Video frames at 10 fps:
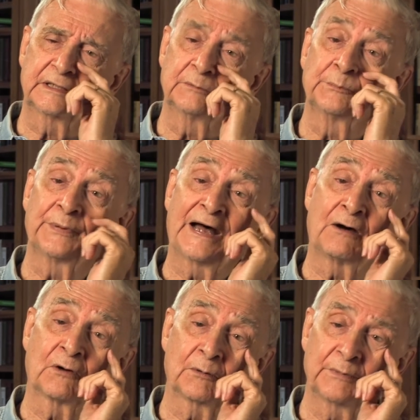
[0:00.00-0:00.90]

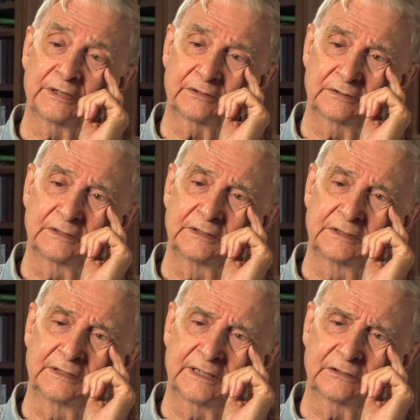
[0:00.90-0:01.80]
empowerment
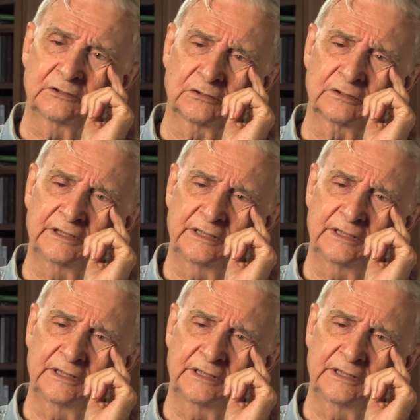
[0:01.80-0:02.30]
at an early